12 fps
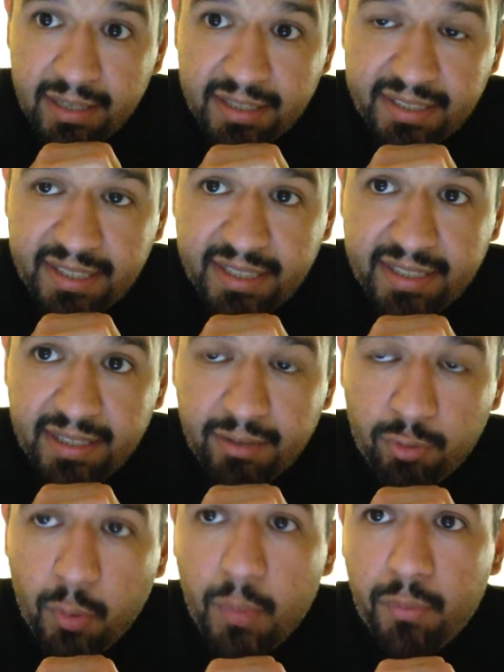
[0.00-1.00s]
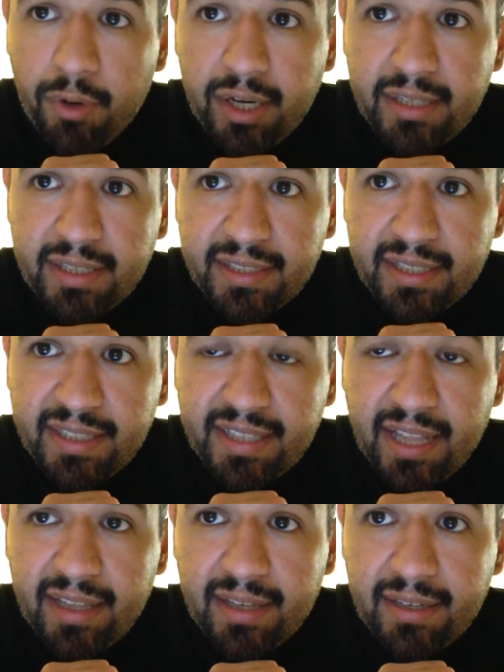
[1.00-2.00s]
Since Roman Reigns isn't
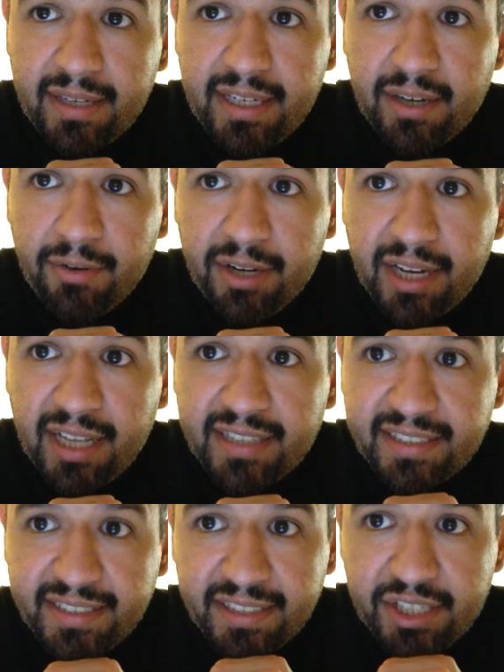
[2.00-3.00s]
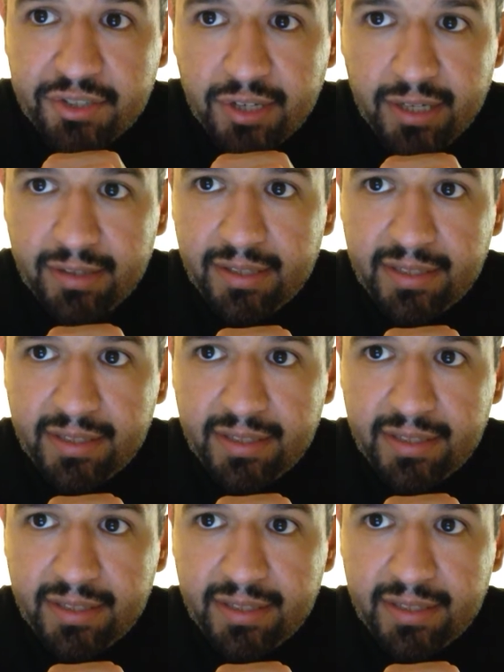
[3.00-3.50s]
selling, he already has a Cena trait,